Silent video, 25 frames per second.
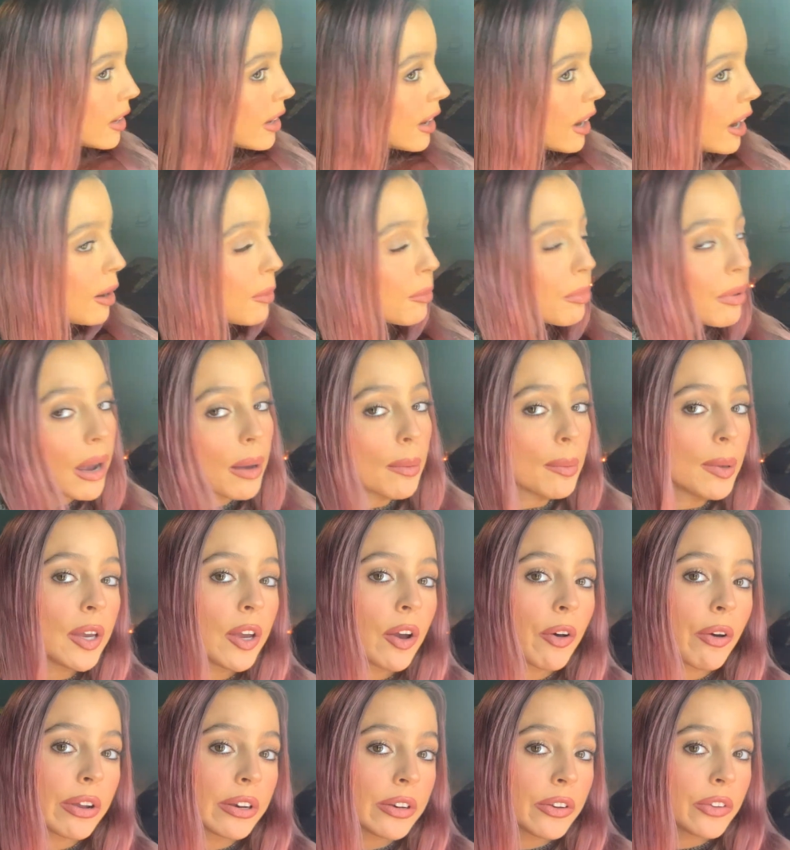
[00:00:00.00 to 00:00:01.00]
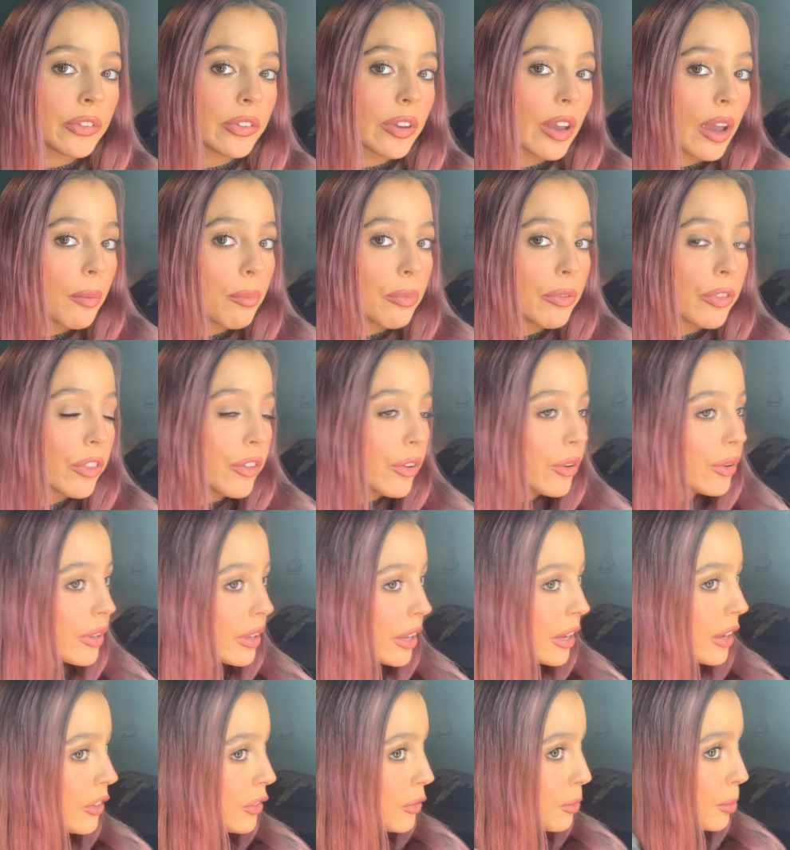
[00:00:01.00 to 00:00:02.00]
I'm probably going to skip through
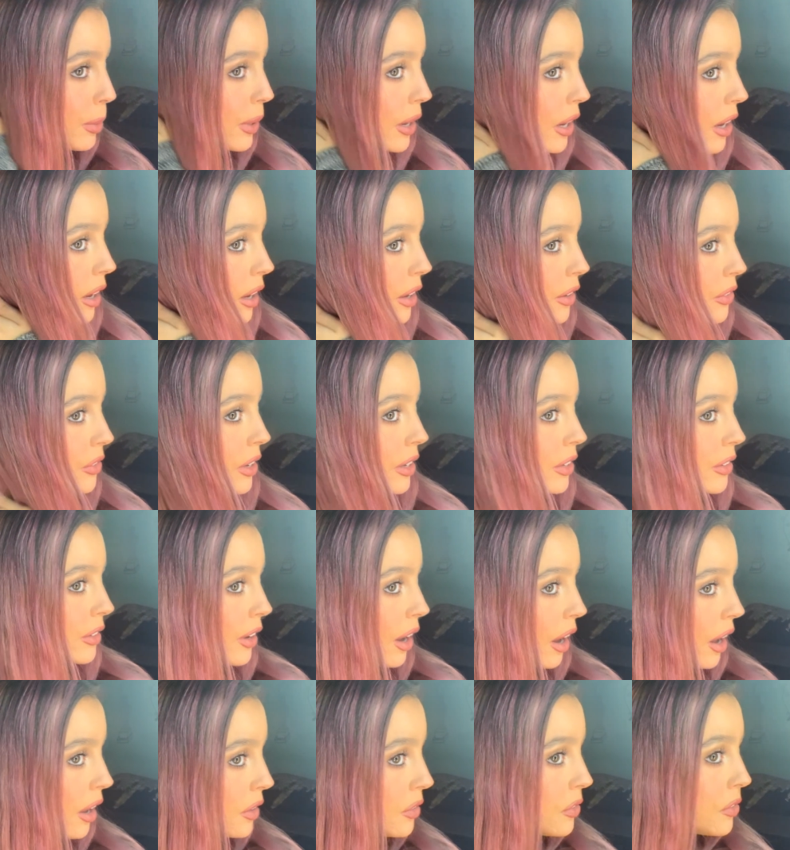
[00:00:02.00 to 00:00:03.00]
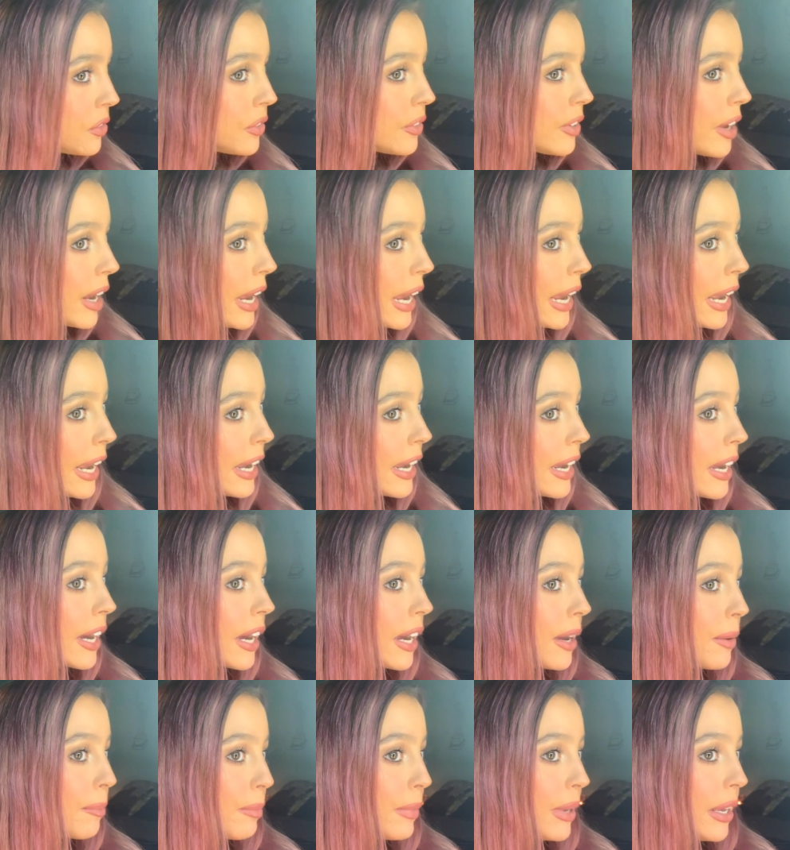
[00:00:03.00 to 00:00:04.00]
this because it does take
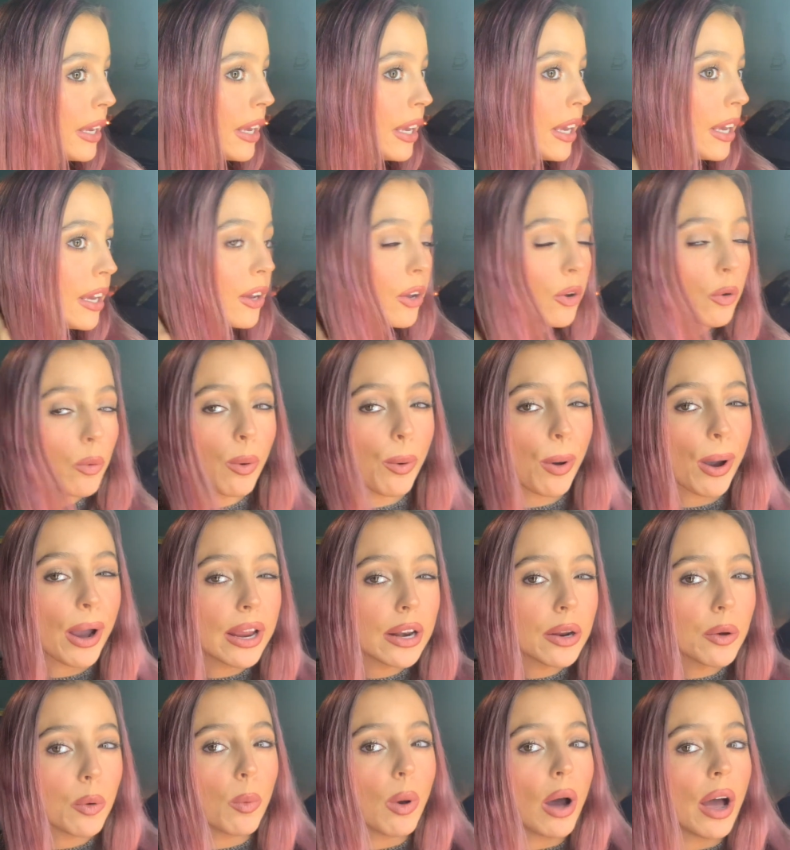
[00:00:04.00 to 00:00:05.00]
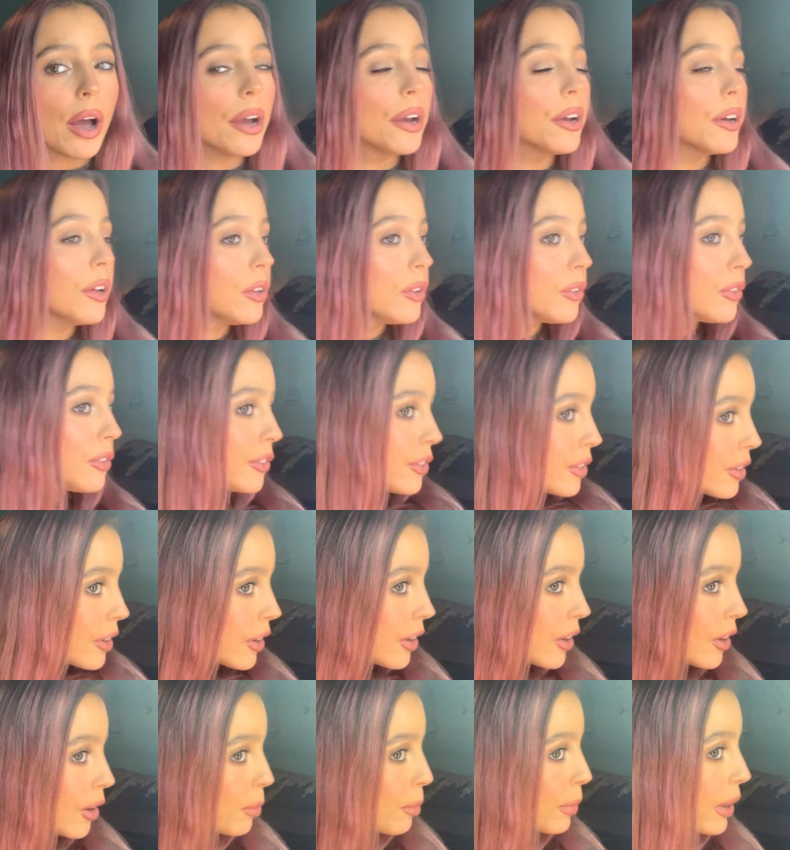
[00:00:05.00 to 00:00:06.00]
me quite a while to
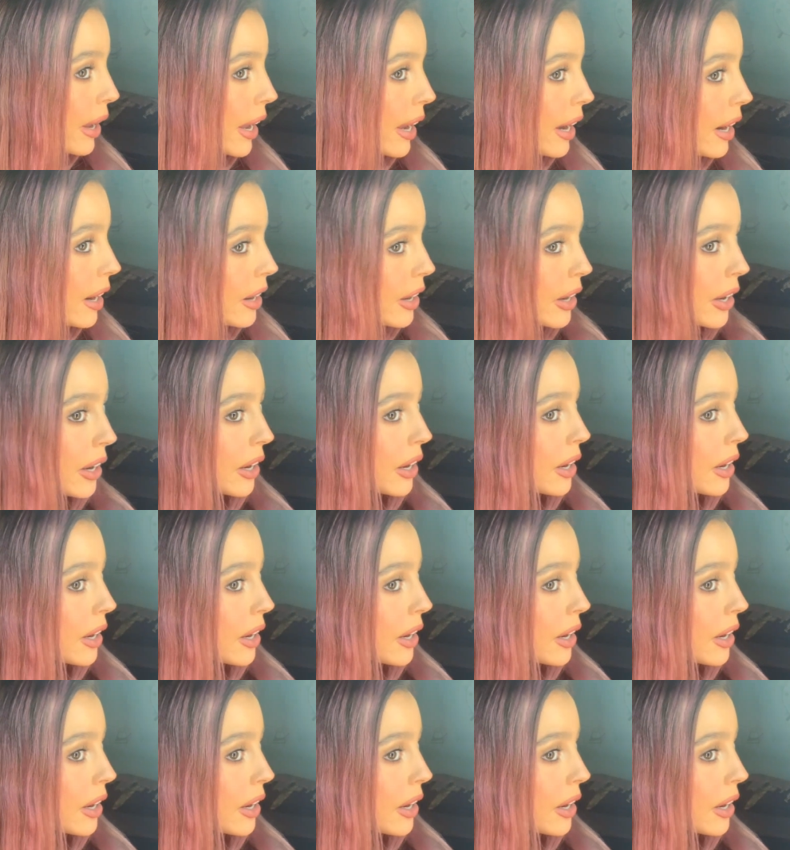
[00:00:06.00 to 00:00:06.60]
curl my hair.